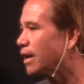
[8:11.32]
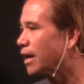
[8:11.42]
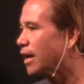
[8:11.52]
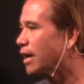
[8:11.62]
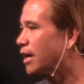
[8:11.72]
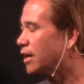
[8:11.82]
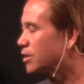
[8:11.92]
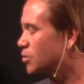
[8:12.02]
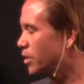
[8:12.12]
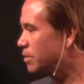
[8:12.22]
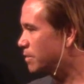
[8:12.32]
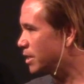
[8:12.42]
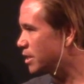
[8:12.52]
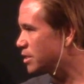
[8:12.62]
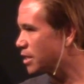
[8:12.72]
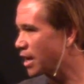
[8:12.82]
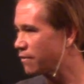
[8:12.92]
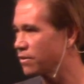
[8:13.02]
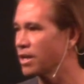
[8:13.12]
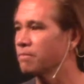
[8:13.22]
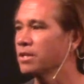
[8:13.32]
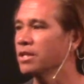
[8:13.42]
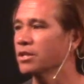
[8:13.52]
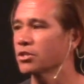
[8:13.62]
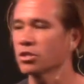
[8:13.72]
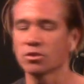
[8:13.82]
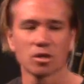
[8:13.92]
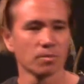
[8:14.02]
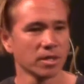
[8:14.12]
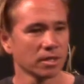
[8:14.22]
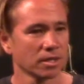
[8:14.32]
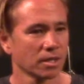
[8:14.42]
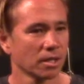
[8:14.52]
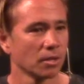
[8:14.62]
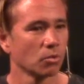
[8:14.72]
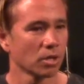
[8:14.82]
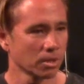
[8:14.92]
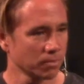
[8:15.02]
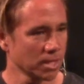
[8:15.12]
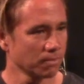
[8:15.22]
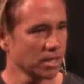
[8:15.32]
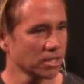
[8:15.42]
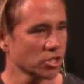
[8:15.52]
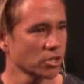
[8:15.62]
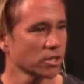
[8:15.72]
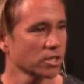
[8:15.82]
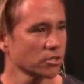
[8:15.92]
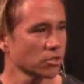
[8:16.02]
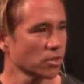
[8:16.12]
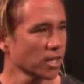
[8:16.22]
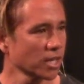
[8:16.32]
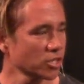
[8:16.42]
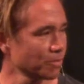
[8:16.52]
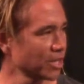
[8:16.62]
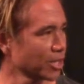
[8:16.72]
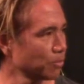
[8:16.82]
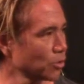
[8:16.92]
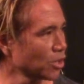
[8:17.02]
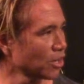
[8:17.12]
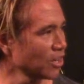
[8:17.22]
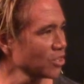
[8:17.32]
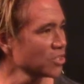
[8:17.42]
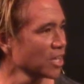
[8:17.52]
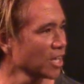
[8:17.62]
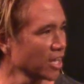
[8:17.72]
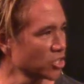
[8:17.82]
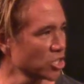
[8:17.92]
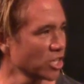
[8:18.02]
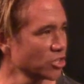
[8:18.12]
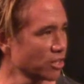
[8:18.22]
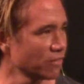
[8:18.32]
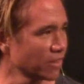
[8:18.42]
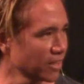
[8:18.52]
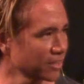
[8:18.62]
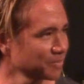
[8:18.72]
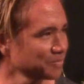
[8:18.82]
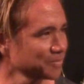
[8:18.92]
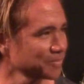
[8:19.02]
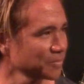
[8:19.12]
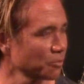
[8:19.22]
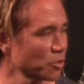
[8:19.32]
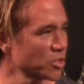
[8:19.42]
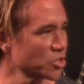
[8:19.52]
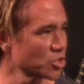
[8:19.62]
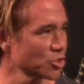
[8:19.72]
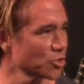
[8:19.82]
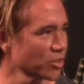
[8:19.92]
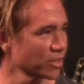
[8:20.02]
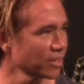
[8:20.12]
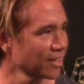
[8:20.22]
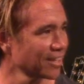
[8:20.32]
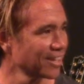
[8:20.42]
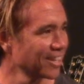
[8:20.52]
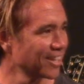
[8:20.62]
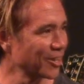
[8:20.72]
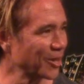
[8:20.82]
And in 20 minutes after that meeting, she told me, we're going to make sure this is okay. She made a couple calls and changed everything for these children. You. you.